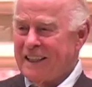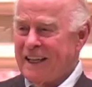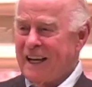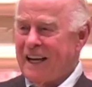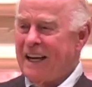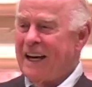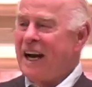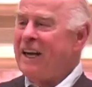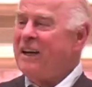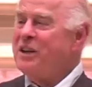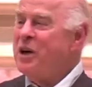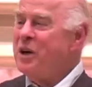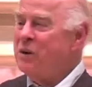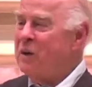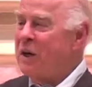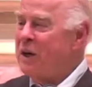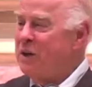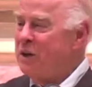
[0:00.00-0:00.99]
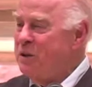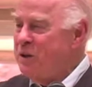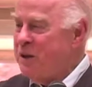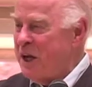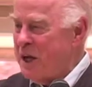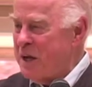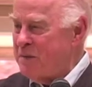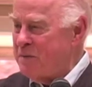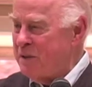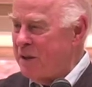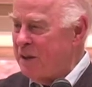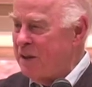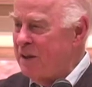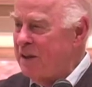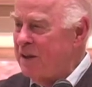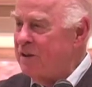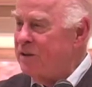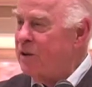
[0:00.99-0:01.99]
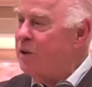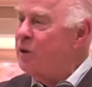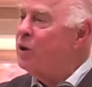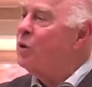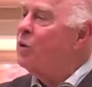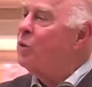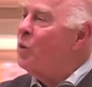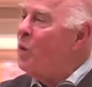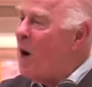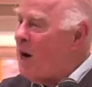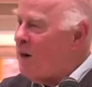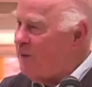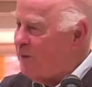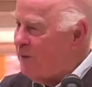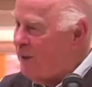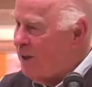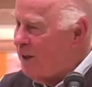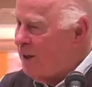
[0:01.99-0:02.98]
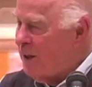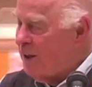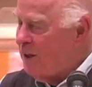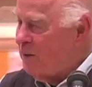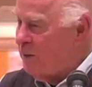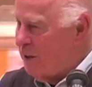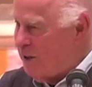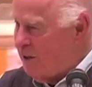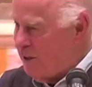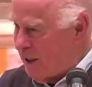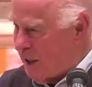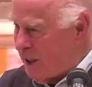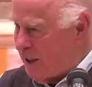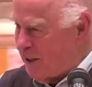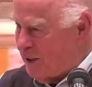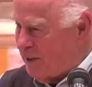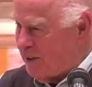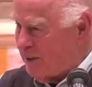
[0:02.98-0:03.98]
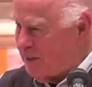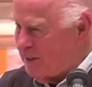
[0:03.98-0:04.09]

And I know why you came here. So your wife would change.